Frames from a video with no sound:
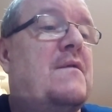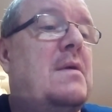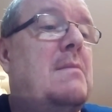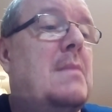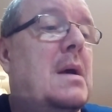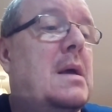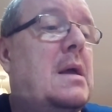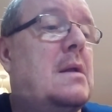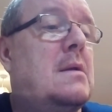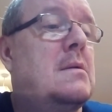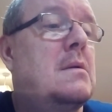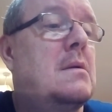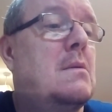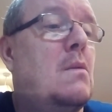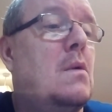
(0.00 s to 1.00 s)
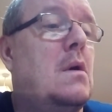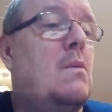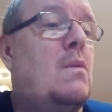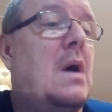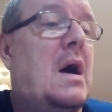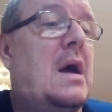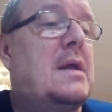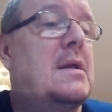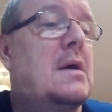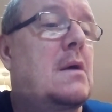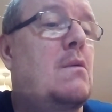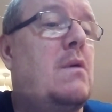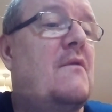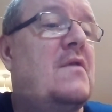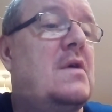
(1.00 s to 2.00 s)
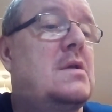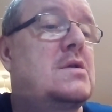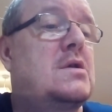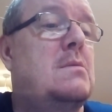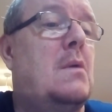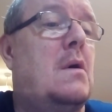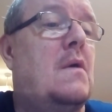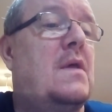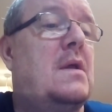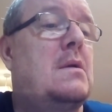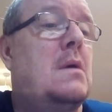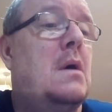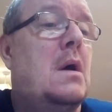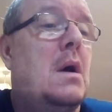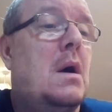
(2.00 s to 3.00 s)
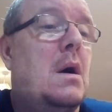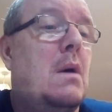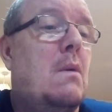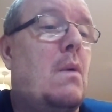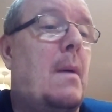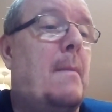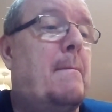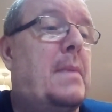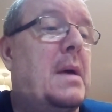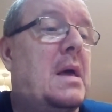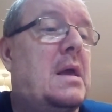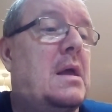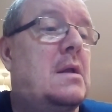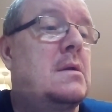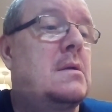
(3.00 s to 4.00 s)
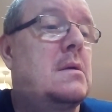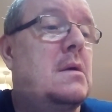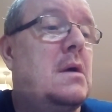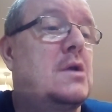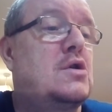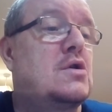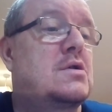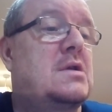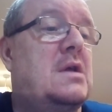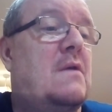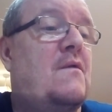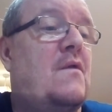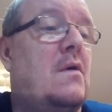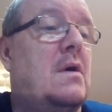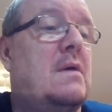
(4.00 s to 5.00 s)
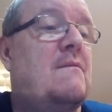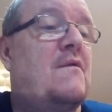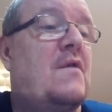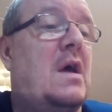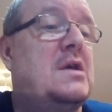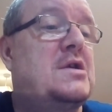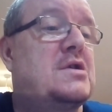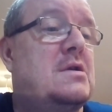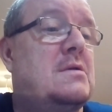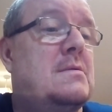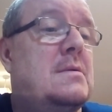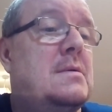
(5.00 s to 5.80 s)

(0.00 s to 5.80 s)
million worldwide, equivalent to more than $1 billion adjusted for inflation.